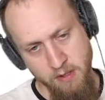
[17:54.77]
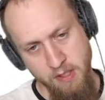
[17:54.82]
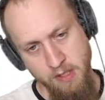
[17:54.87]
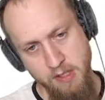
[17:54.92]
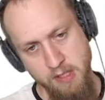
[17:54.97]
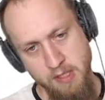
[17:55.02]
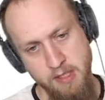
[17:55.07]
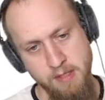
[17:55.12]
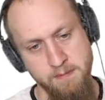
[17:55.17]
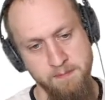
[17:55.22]

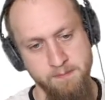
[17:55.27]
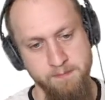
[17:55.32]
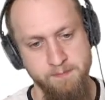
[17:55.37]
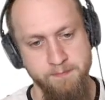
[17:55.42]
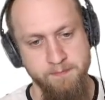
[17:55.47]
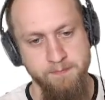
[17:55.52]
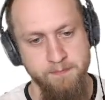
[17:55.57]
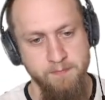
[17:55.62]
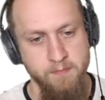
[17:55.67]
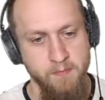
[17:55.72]

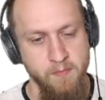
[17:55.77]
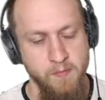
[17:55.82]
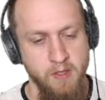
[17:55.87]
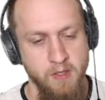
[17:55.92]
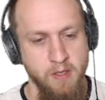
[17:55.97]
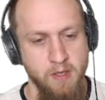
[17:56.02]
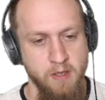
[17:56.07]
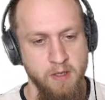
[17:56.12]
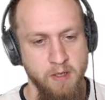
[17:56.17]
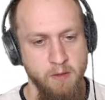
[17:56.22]

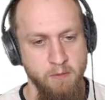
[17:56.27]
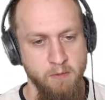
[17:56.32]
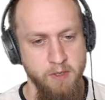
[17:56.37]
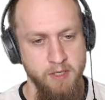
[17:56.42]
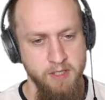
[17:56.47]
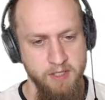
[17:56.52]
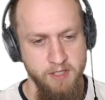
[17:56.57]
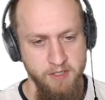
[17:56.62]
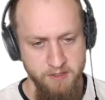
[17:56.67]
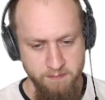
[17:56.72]
We did
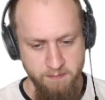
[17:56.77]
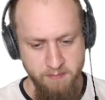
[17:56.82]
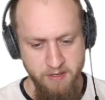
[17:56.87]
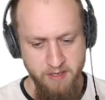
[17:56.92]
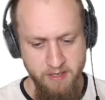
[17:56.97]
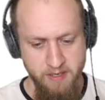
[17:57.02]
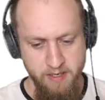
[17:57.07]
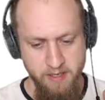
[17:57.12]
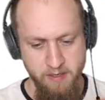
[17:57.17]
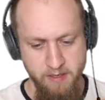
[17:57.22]
this
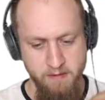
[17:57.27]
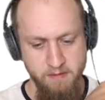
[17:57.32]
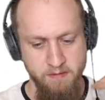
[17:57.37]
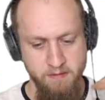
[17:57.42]
by